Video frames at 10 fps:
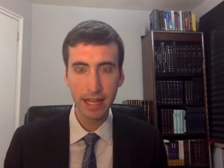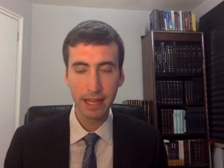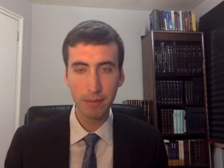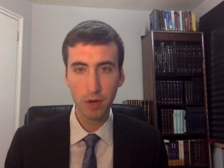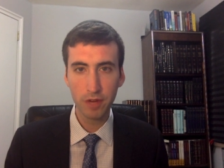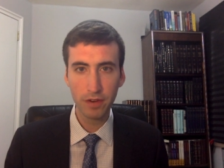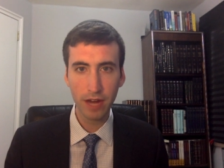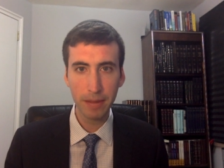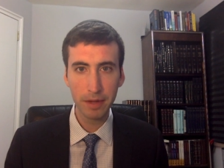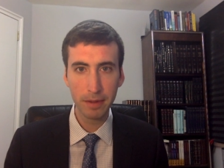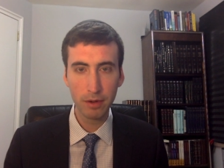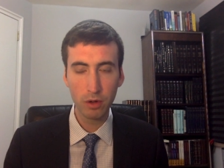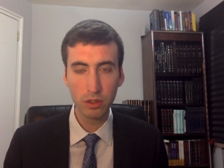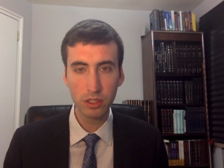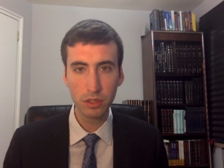that Mori Virabi Rabbi
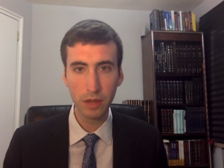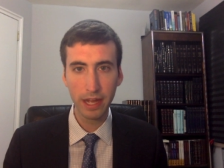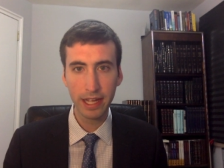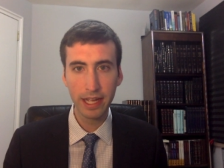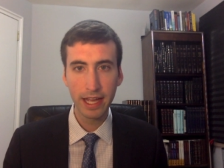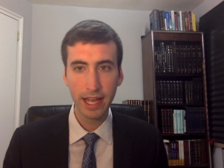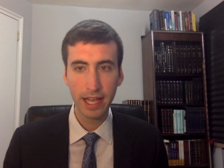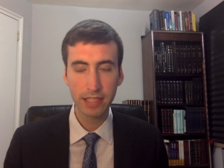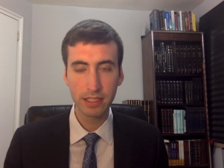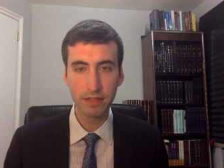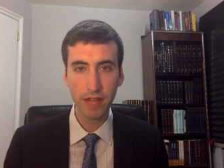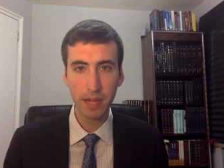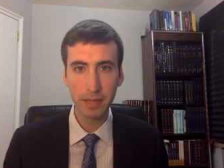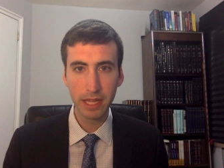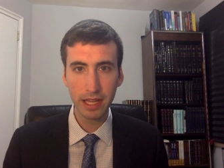Rosensweig has developed at